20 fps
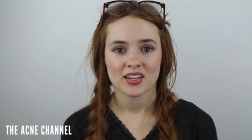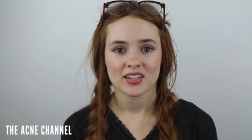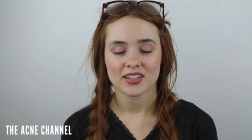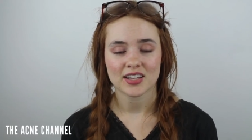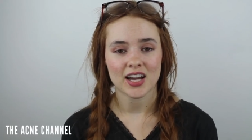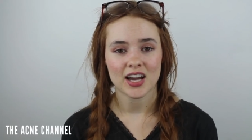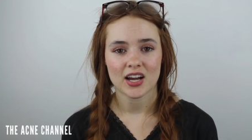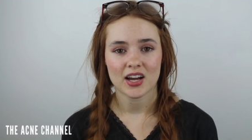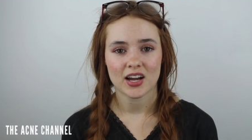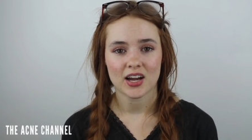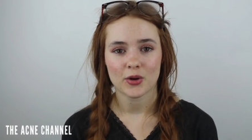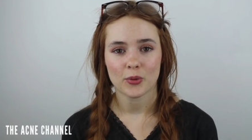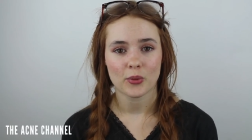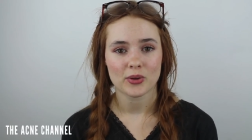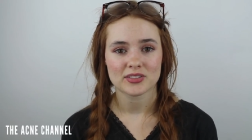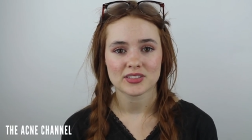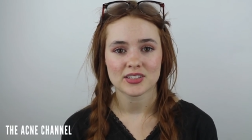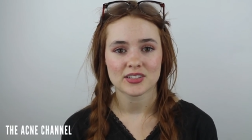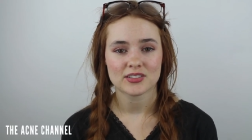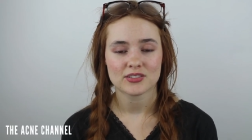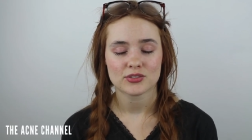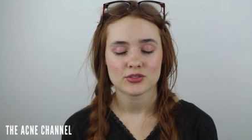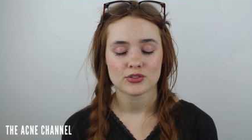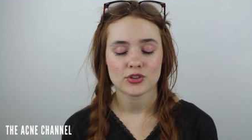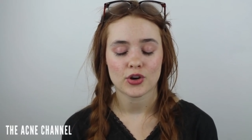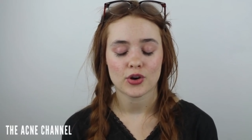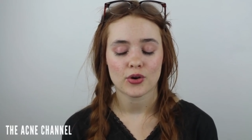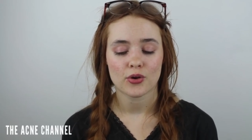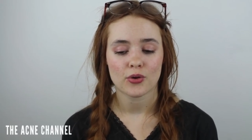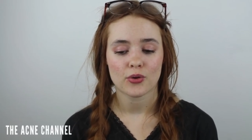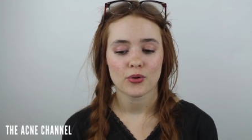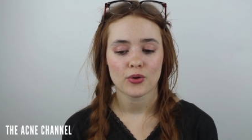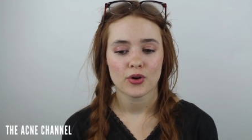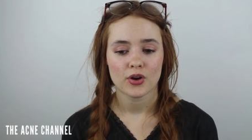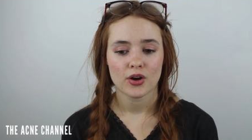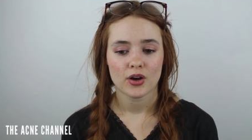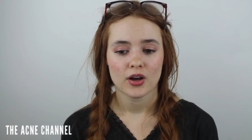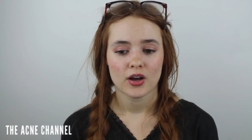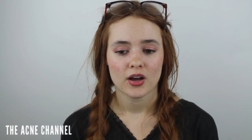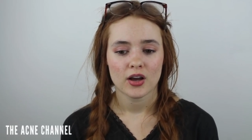yeah, I wasn't. So
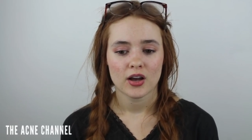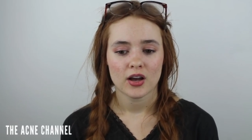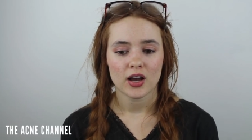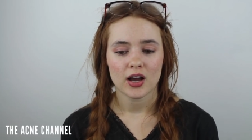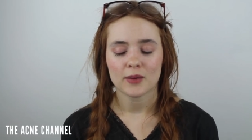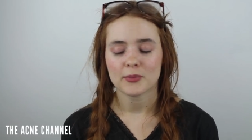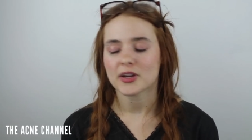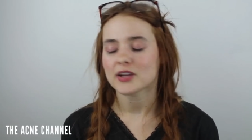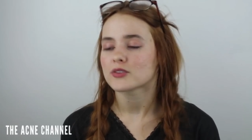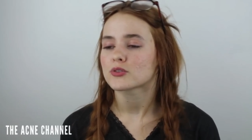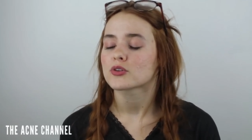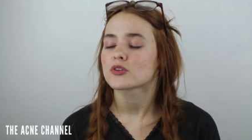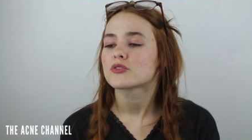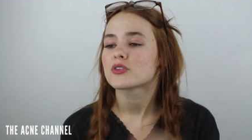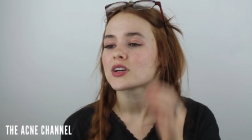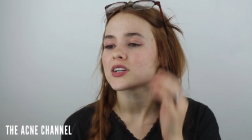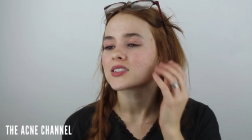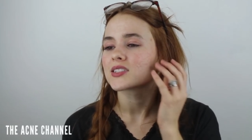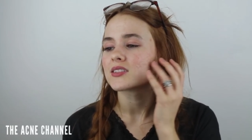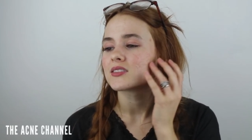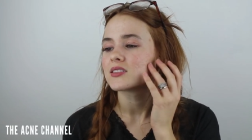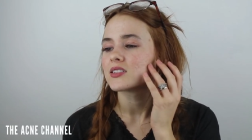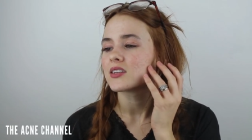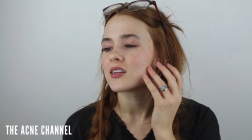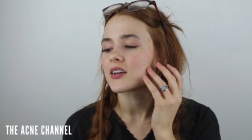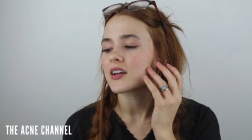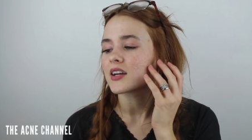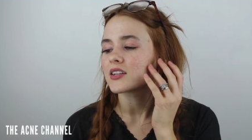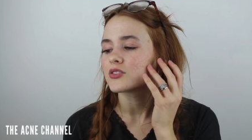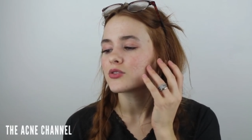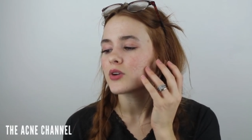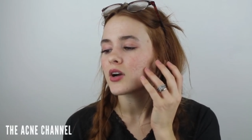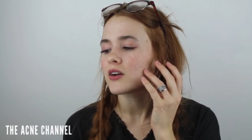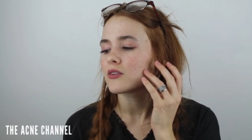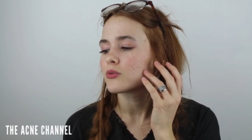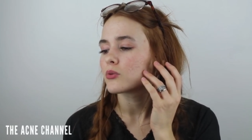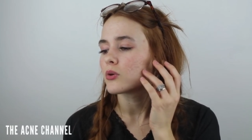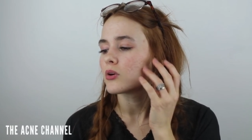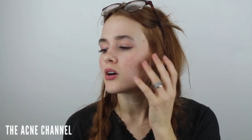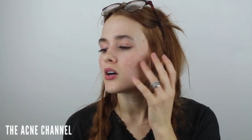I mean, I don't know if you guys can see, like I do
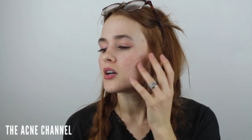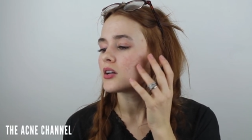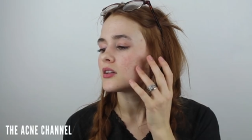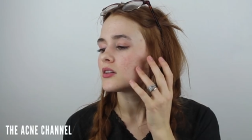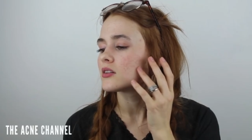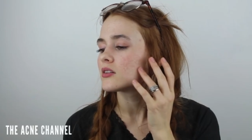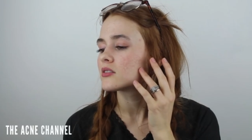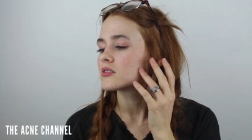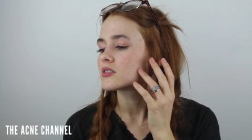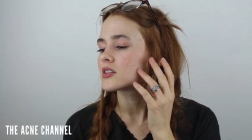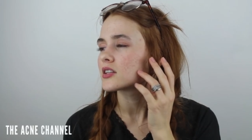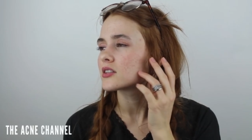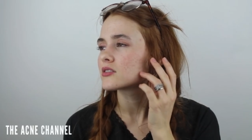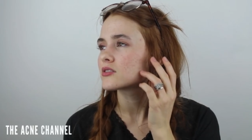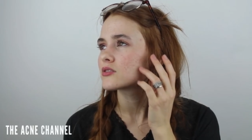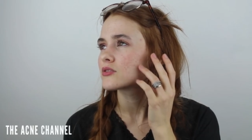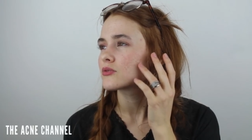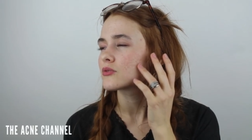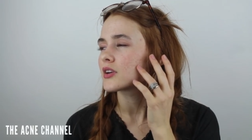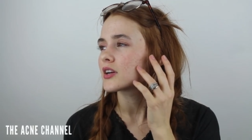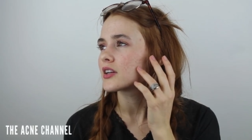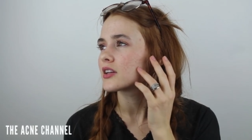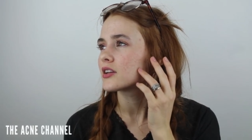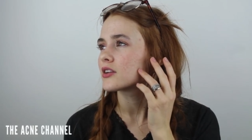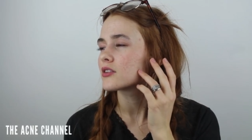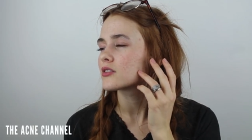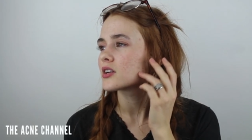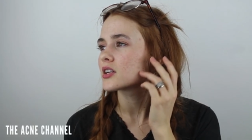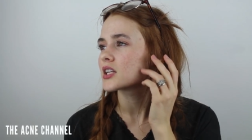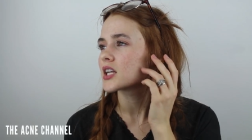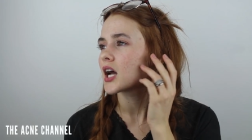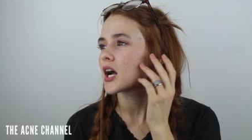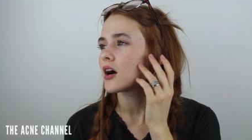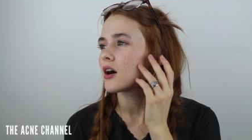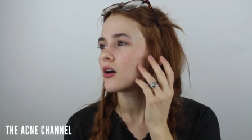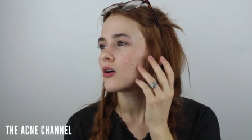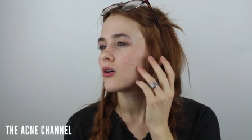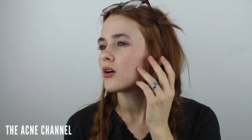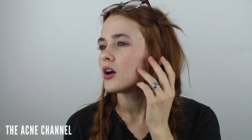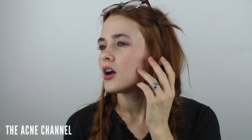have one cyst right here right
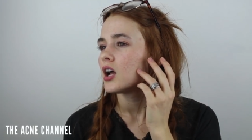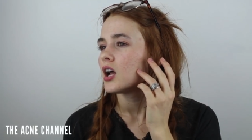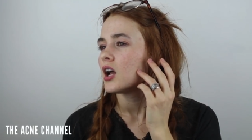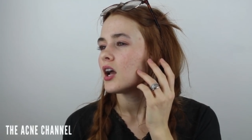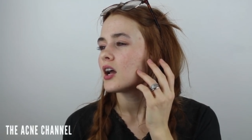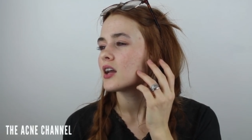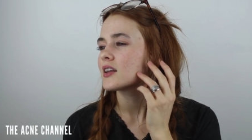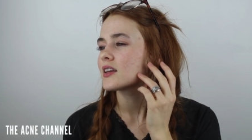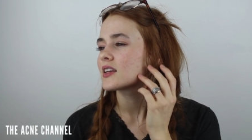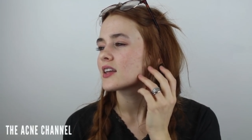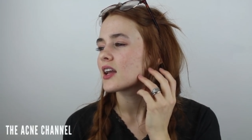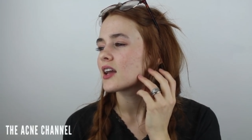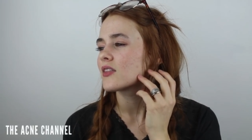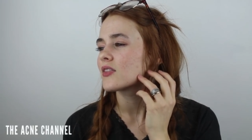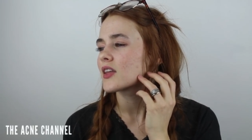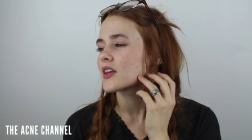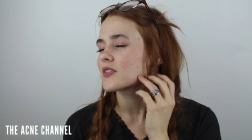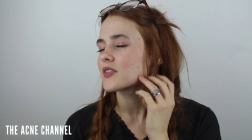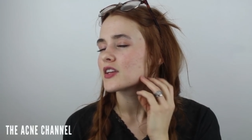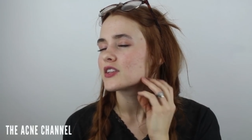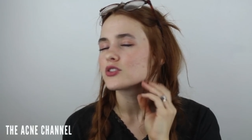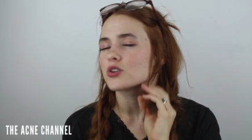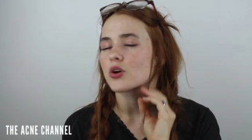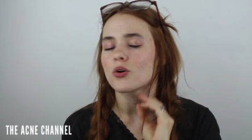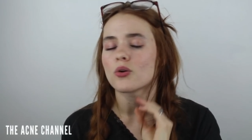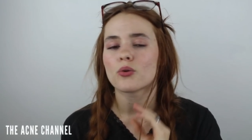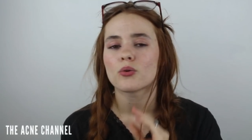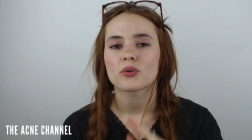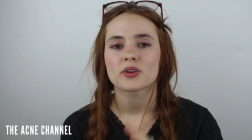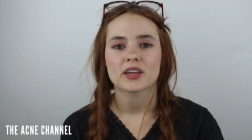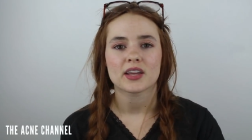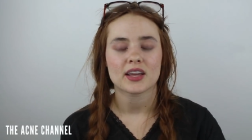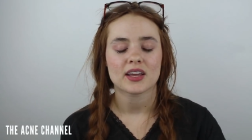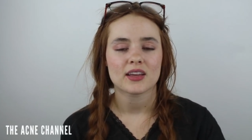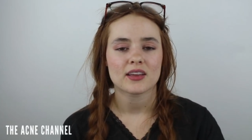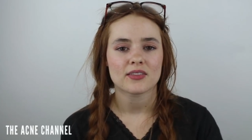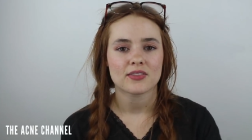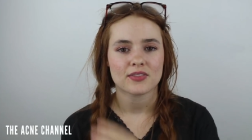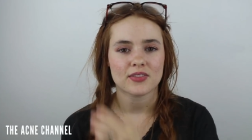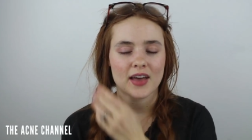now. And again, like they don't
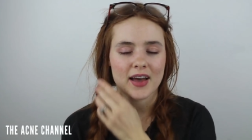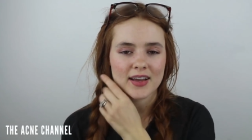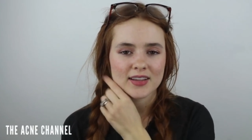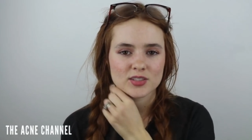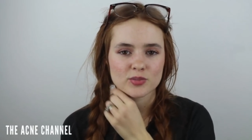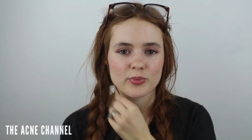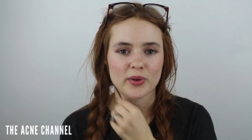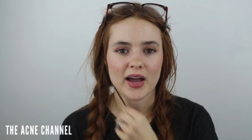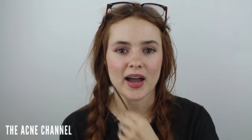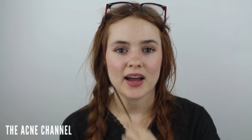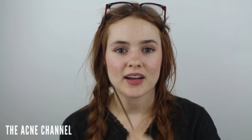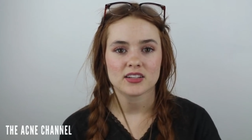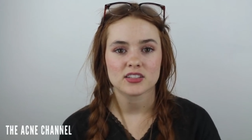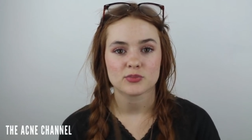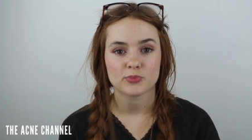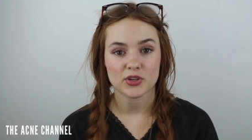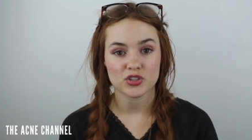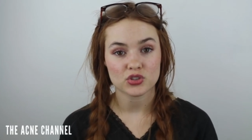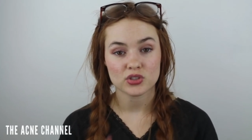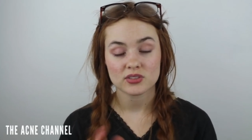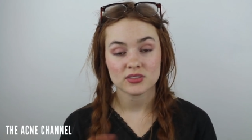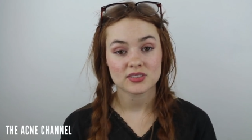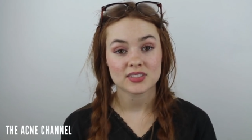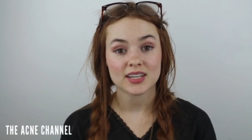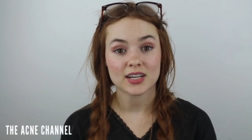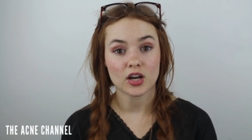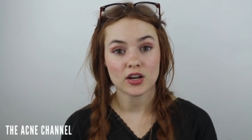get as bad, especially since I